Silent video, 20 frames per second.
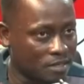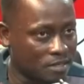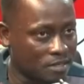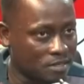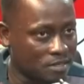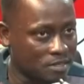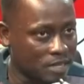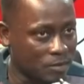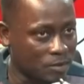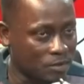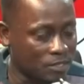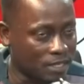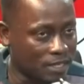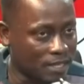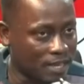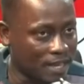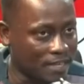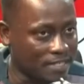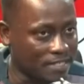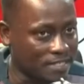some of the
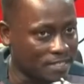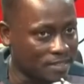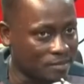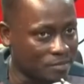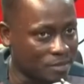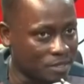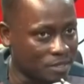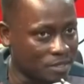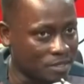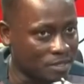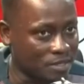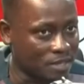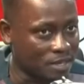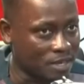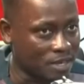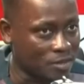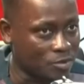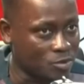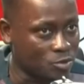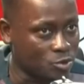guys ni bi
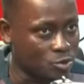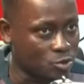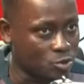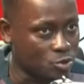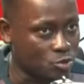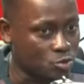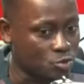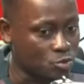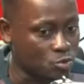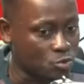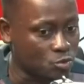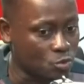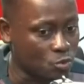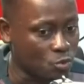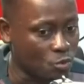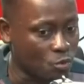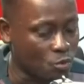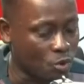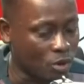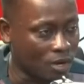e yusu
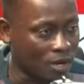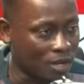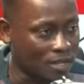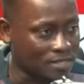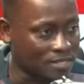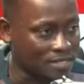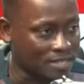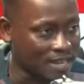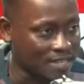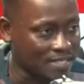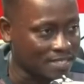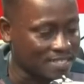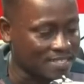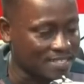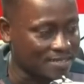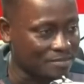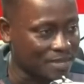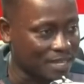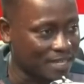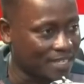one sas
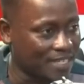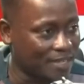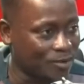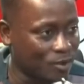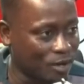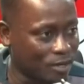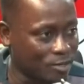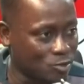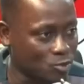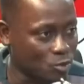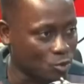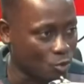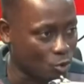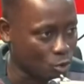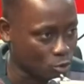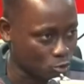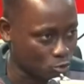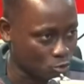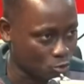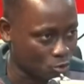ni bi anani kwa so
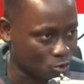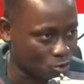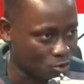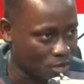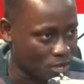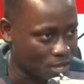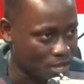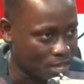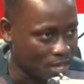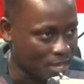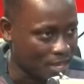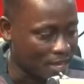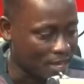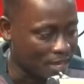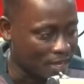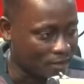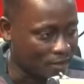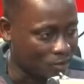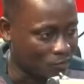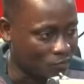okoso.
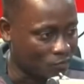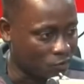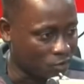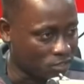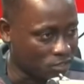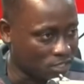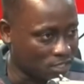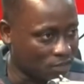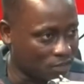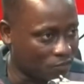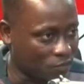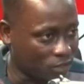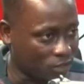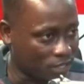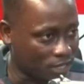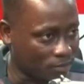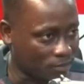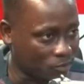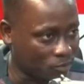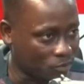And unfortunately for
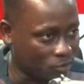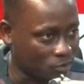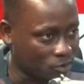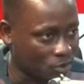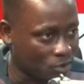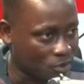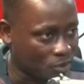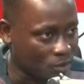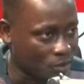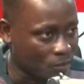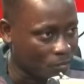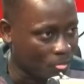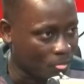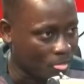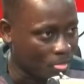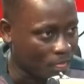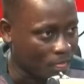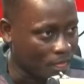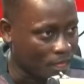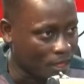them, no.
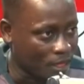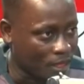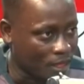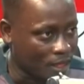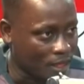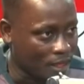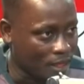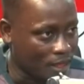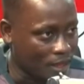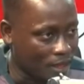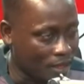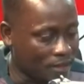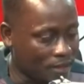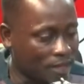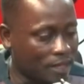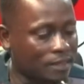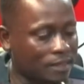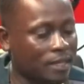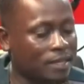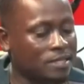
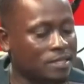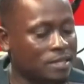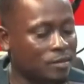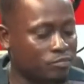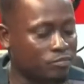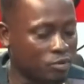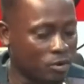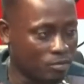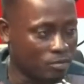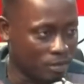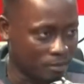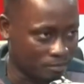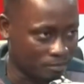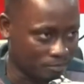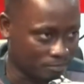That is a problem.